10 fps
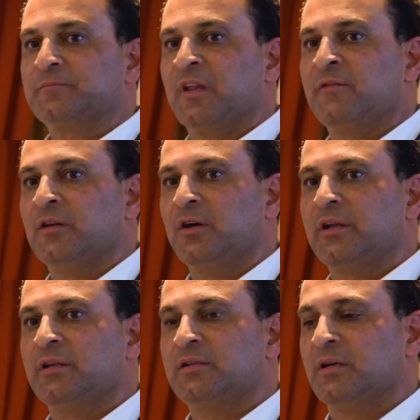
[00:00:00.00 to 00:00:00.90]
If you
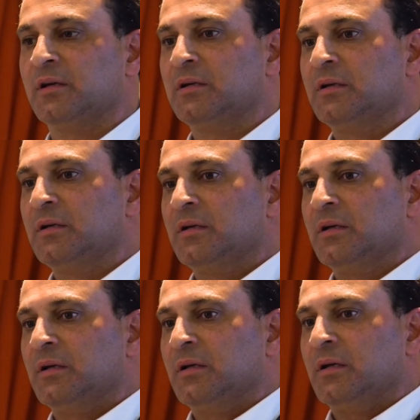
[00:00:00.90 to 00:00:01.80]
look at
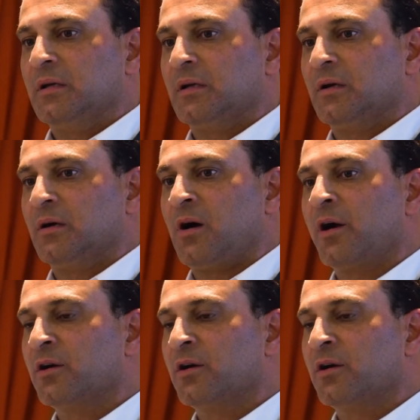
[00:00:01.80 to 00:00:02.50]
our